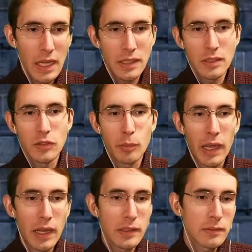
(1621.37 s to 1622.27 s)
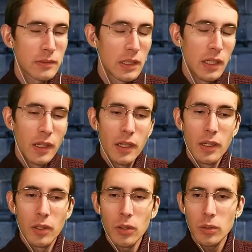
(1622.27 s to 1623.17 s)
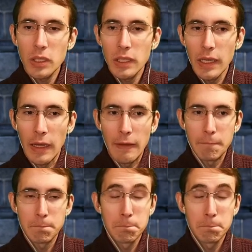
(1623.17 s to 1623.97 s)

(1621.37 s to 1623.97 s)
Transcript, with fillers: That is bad. Okay.